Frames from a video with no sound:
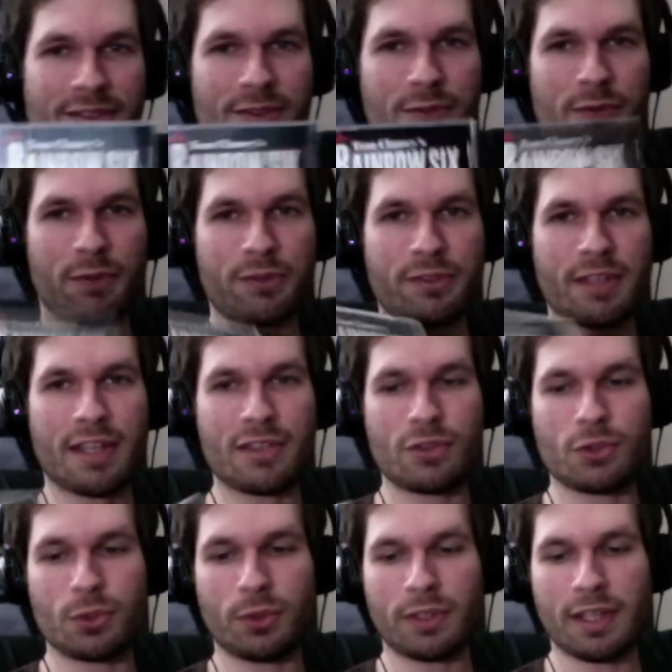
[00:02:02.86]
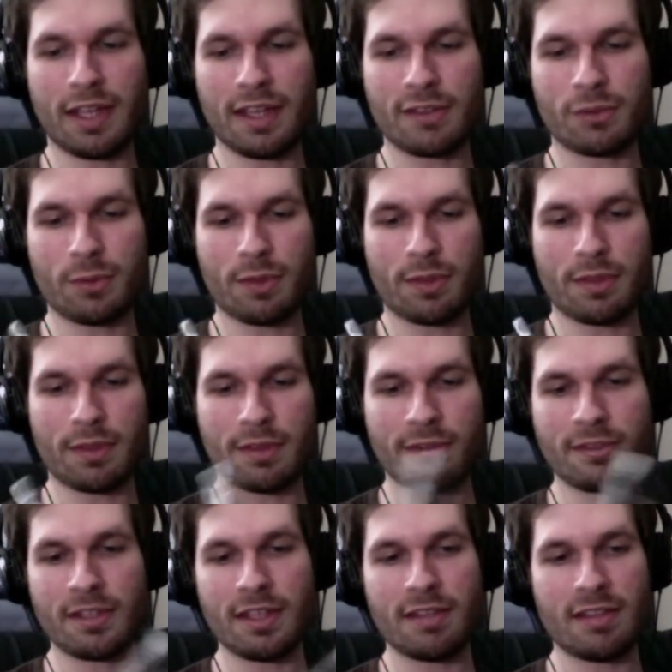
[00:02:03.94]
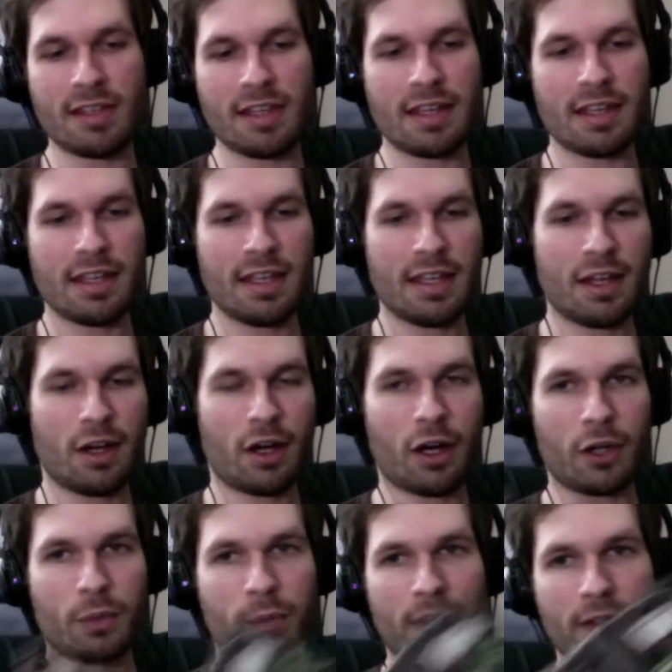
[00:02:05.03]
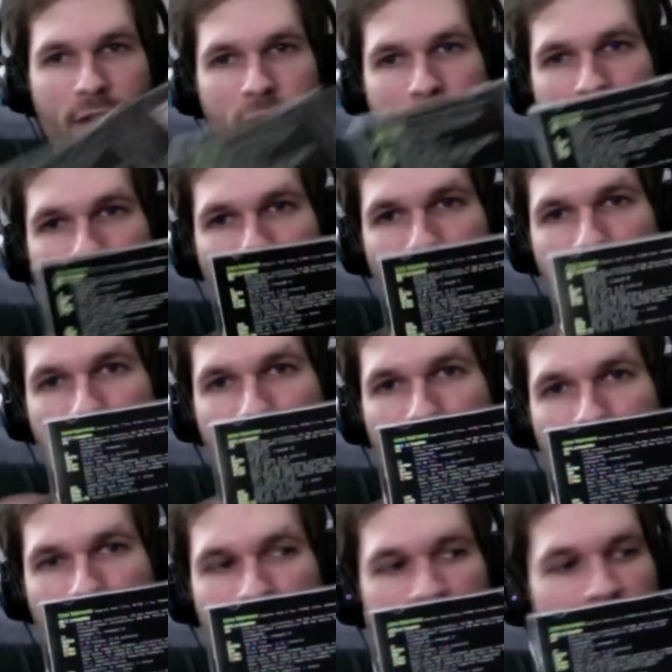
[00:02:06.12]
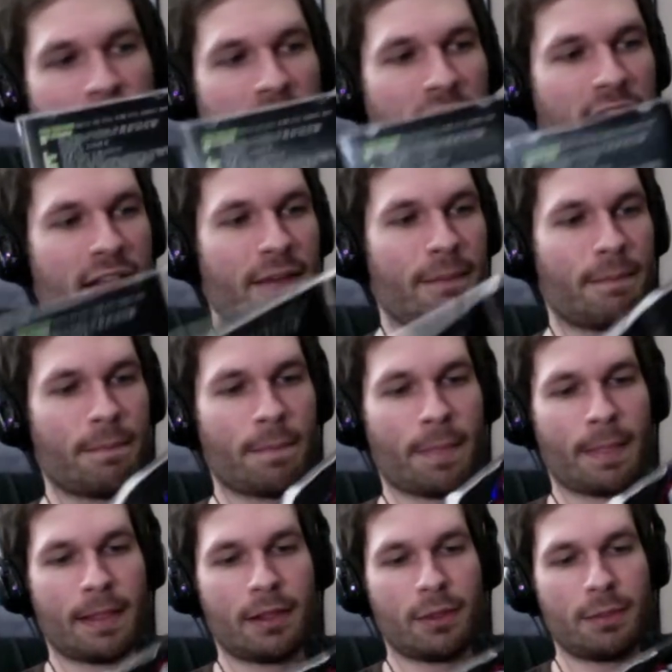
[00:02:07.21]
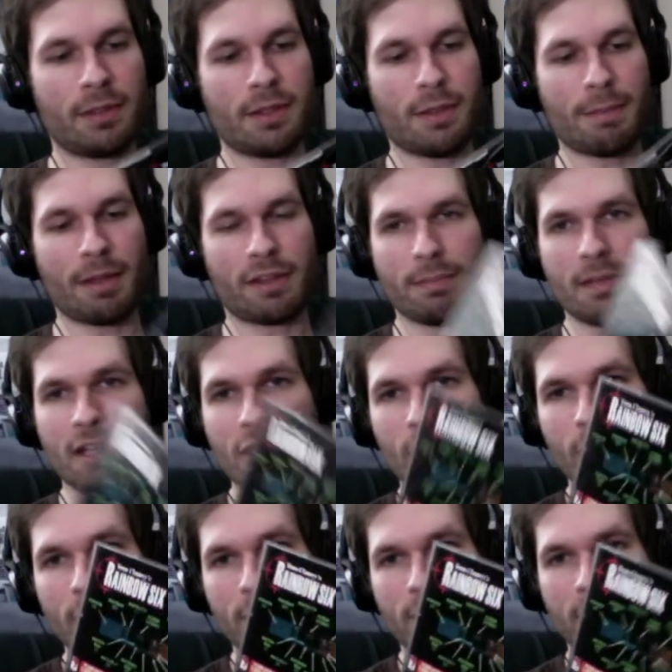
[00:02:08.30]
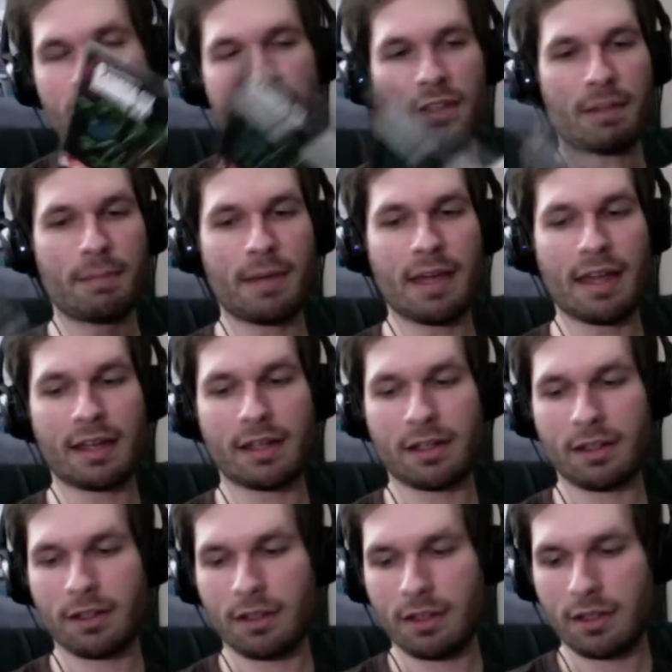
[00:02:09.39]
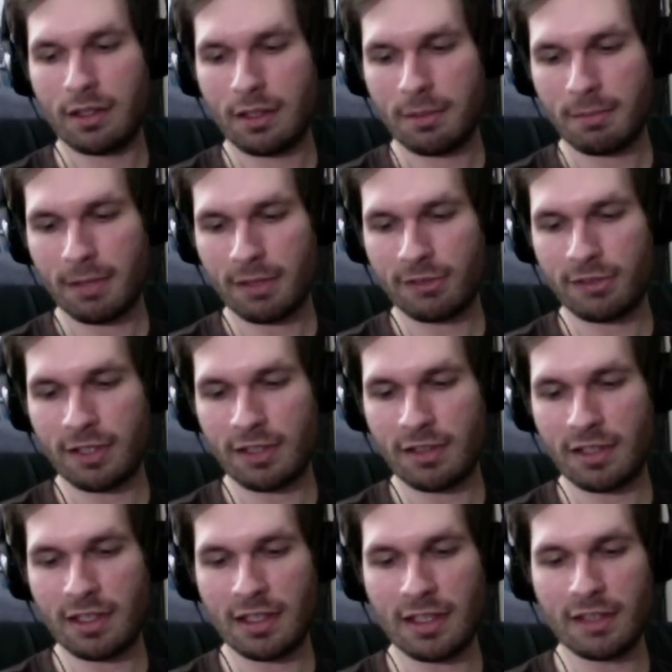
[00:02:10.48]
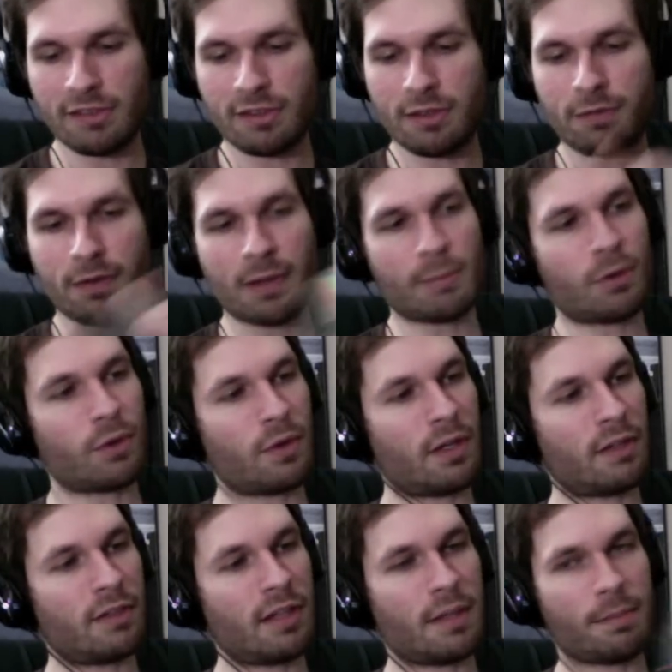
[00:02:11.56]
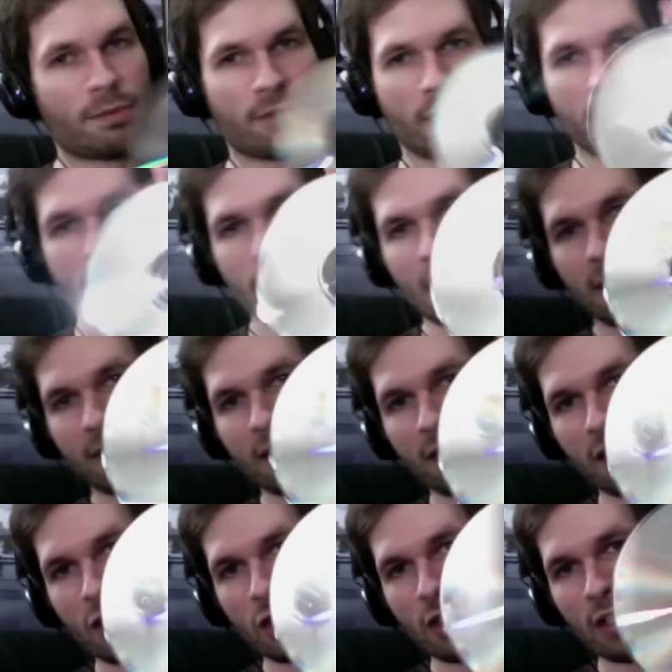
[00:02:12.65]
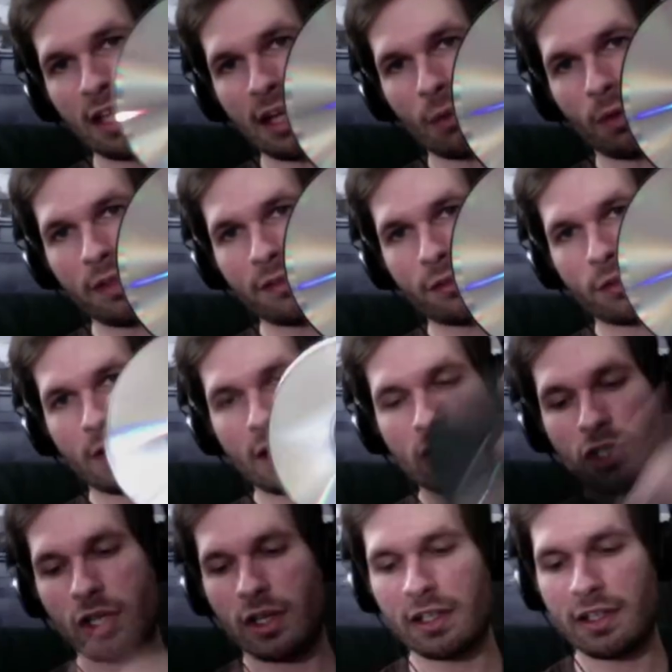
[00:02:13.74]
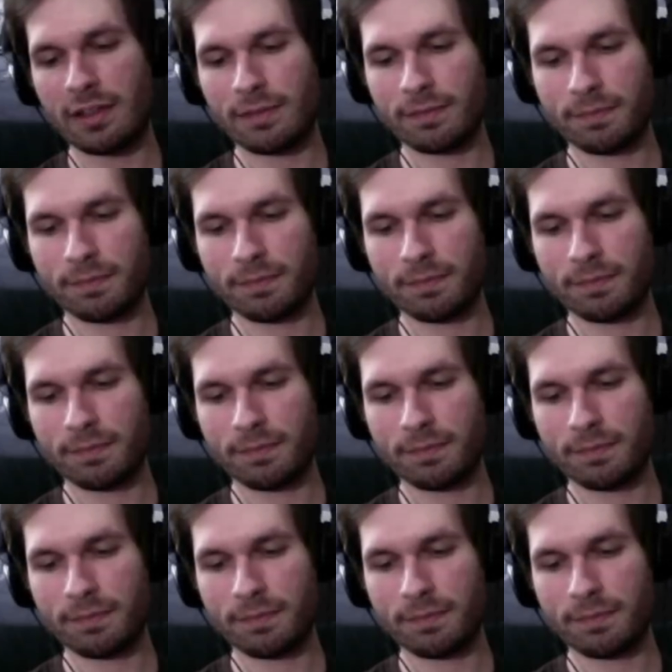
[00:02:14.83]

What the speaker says: a full-size jewel case with CD, hardware specifications inside, a little bit about the menu interface on the back. My CD is, if I'm correct, yep, still in mint condition, not one scratch on it,